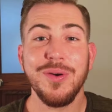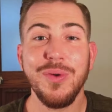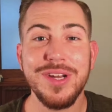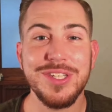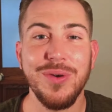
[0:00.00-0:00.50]

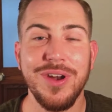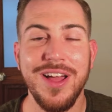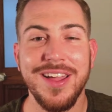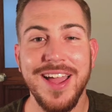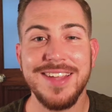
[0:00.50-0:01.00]
What is going
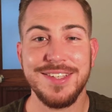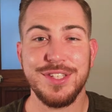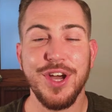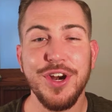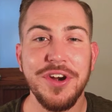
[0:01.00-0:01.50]
on, guys? It's
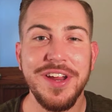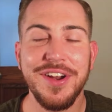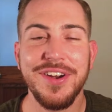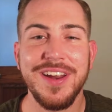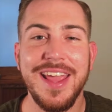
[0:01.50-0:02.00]
Hunter
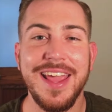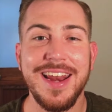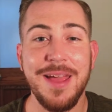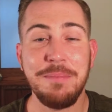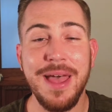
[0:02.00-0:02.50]
here, and
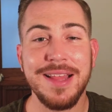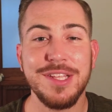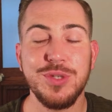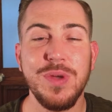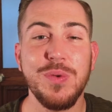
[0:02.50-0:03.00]
I'm back
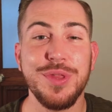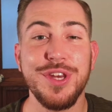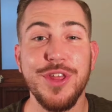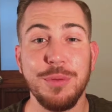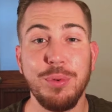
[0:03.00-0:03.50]
this week with
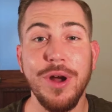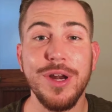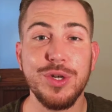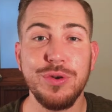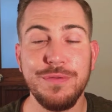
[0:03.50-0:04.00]
another product